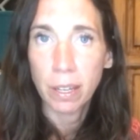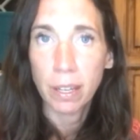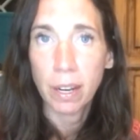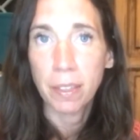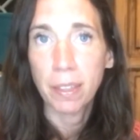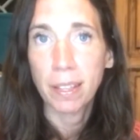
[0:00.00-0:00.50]

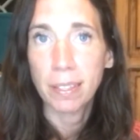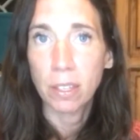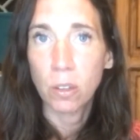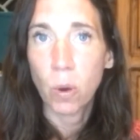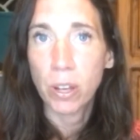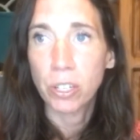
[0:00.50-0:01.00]
And I think that's the
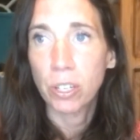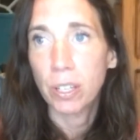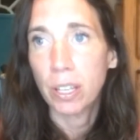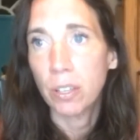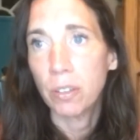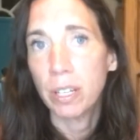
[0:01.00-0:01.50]
question
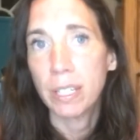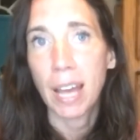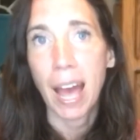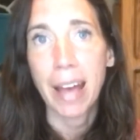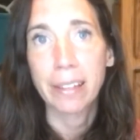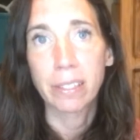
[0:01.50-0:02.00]
that you need
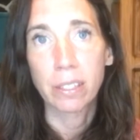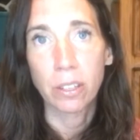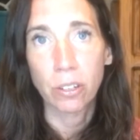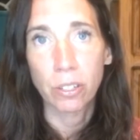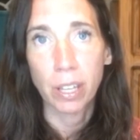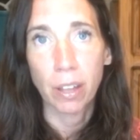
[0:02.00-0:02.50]
to ask
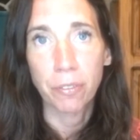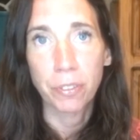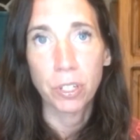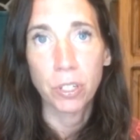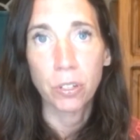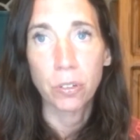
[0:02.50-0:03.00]
yourself
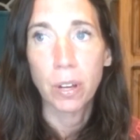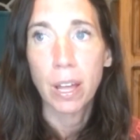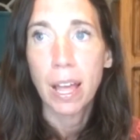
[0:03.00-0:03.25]
to